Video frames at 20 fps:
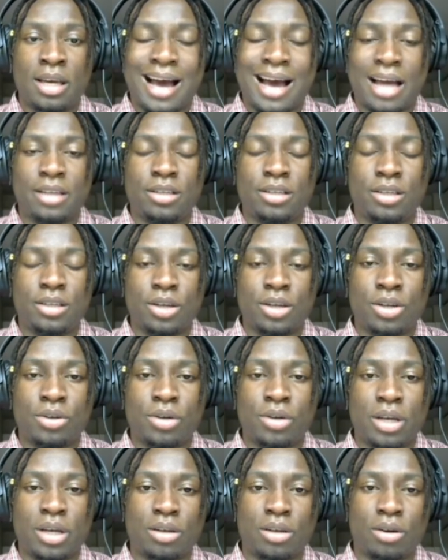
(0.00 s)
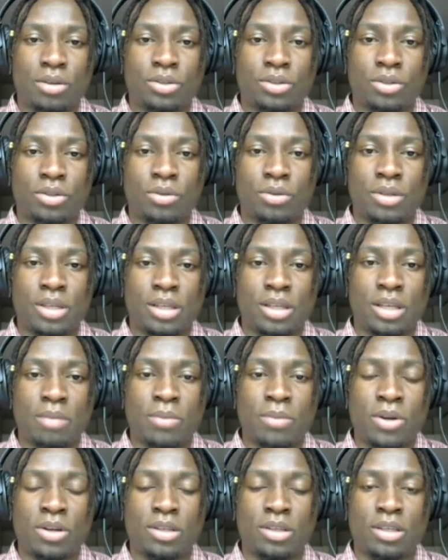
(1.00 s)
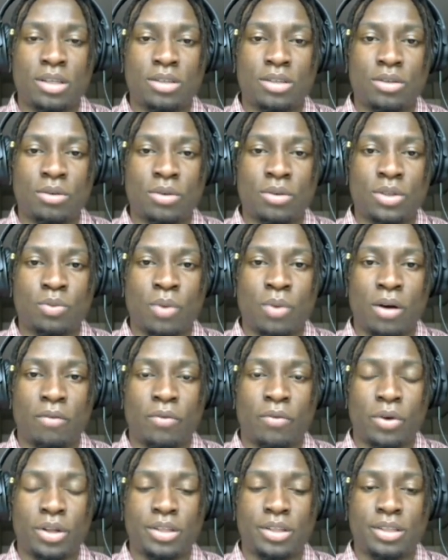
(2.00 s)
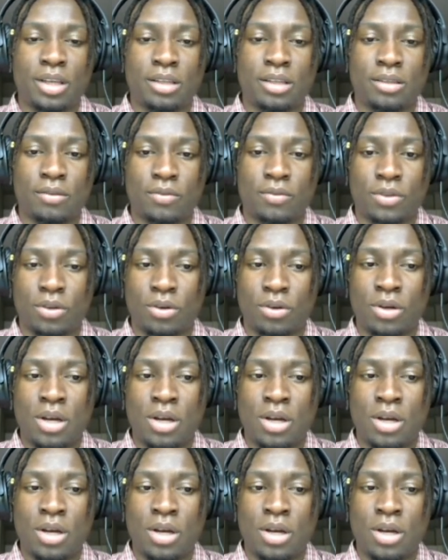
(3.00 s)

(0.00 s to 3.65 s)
IDO and also the community too as well for incentives. So